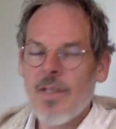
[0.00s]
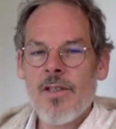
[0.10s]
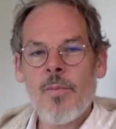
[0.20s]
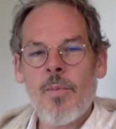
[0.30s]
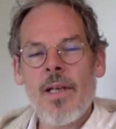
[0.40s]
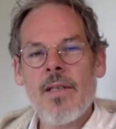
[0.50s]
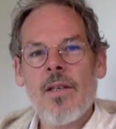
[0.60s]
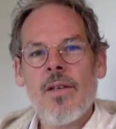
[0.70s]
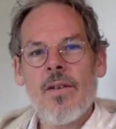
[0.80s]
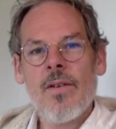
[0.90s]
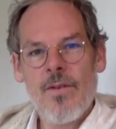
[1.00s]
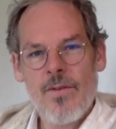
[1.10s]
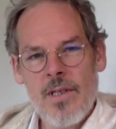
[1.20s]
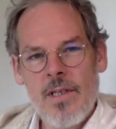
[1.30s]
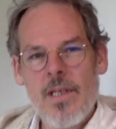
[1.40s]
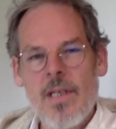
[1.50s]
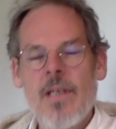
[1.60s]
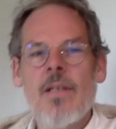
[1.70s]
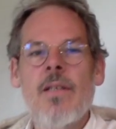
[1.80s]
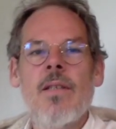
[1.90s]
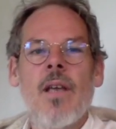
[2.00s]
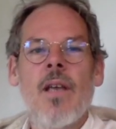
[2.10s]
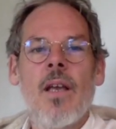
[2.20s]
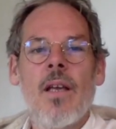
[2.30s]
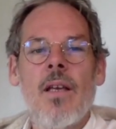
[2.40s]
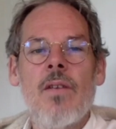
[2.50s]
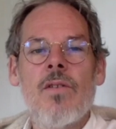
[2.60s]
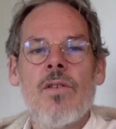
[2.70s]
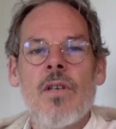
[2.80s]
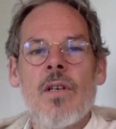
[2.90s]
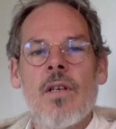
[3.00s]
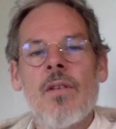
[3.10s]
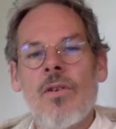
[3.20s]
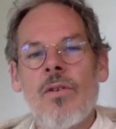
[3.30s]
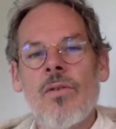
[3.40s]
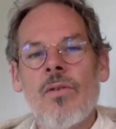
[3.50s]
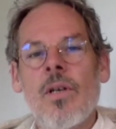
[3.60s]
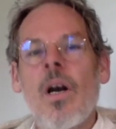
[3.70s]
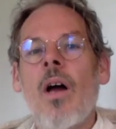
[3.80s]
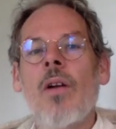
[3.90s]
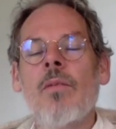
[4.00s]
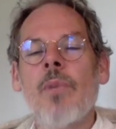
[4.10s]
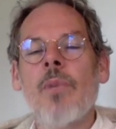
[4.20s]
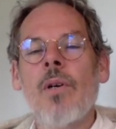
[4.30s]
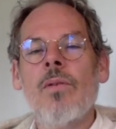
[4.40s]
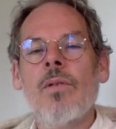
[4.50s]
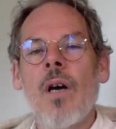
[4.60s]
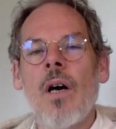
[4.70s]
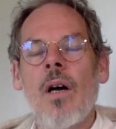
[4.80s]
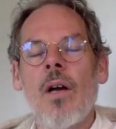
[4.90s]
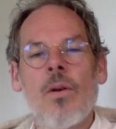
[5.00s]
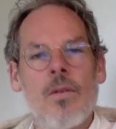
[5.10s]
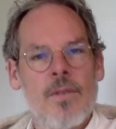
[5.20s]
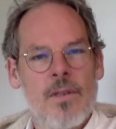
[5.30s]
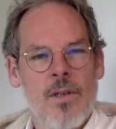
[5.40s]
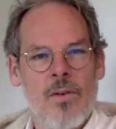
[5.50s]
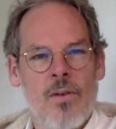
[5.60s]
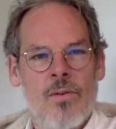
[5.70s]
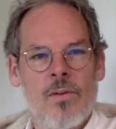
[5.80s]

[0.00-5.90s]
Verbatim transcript: She placed three seeds each in their own collarbone hollow stone,